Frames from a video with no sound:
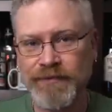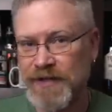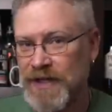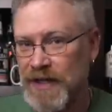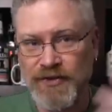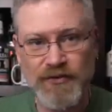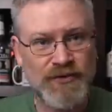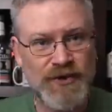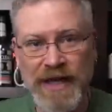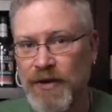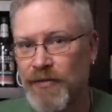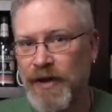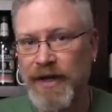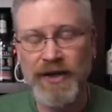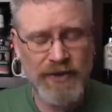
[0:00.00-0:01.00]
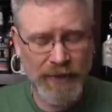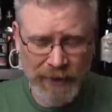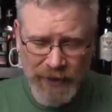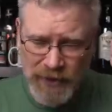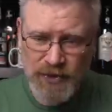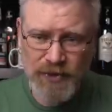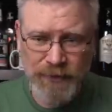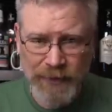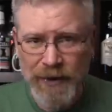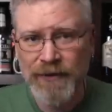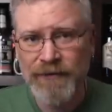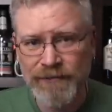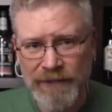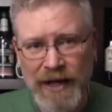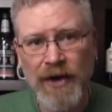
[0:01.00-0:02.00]
Take, take readings. I mean, you should be
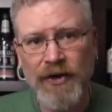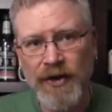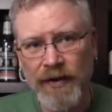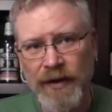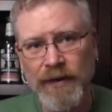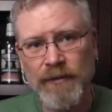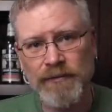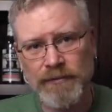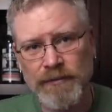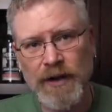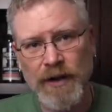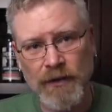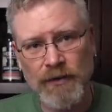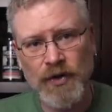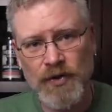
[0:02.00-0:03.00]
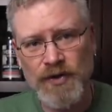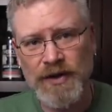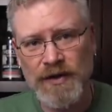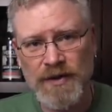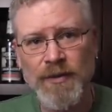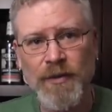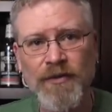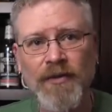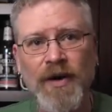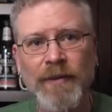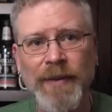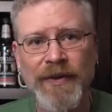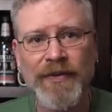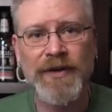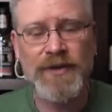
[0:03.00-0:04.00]
able to calculate, you know, using some of our
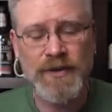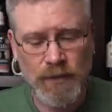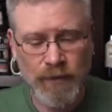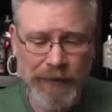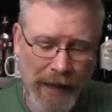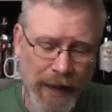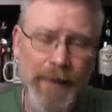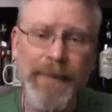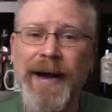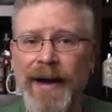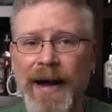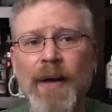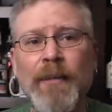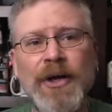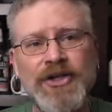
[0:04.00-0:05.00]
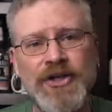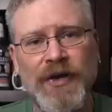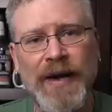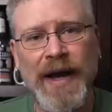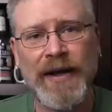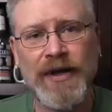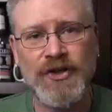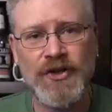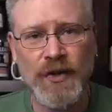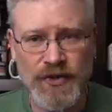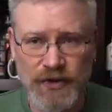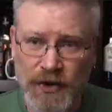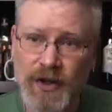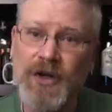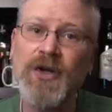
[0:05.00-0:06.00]
methods about how much you're adding to it
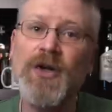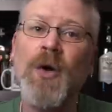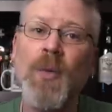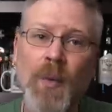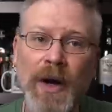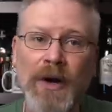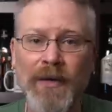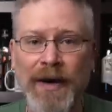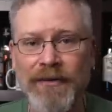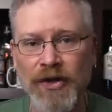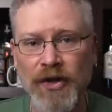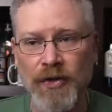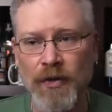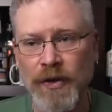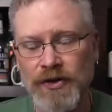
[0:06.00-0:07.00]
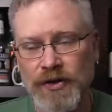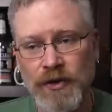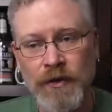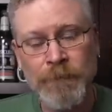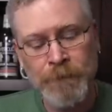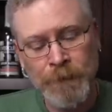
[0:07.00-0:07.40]
so you can know what gravity you're going to.